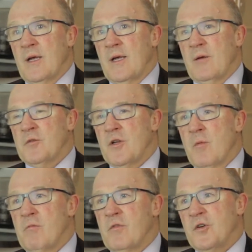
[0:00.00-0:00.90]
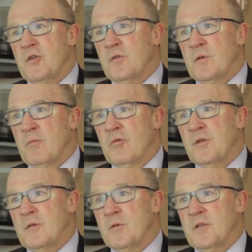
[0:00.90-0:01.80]
It was a number of issues that
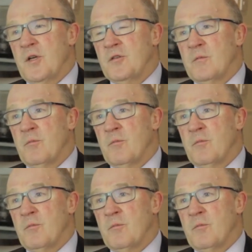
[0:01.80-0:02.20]
brought it to my attention.